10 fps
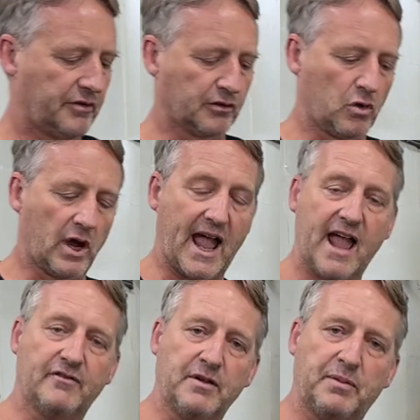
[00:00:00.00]
Quite
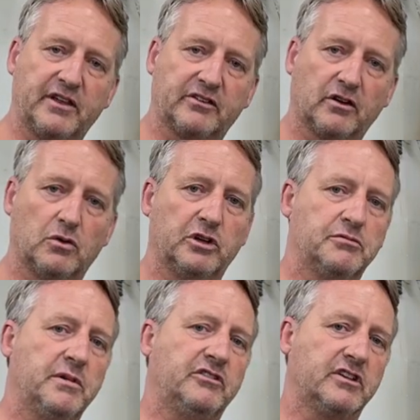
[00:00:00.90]
heavy pistol, which
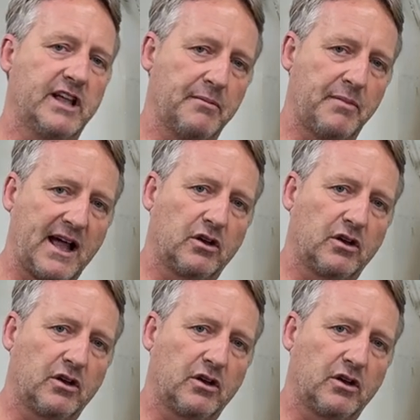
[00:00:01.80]
means you can get back